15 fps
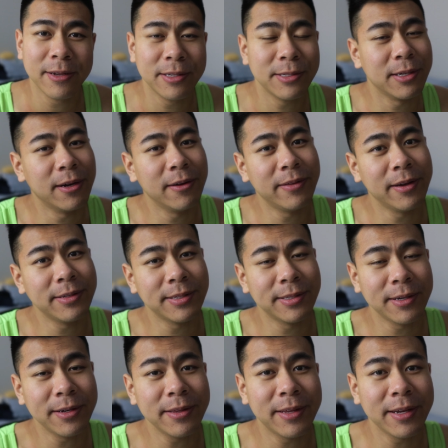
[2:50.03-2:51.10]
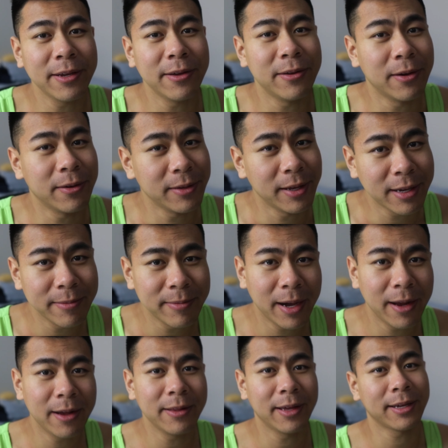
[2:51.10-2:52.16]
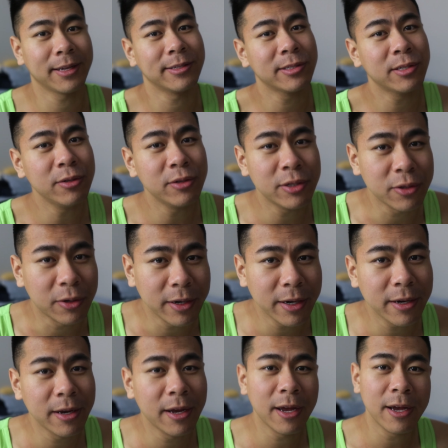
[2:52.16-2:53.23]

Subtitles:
So if there's a certain thing you don't like about it, like it's too short,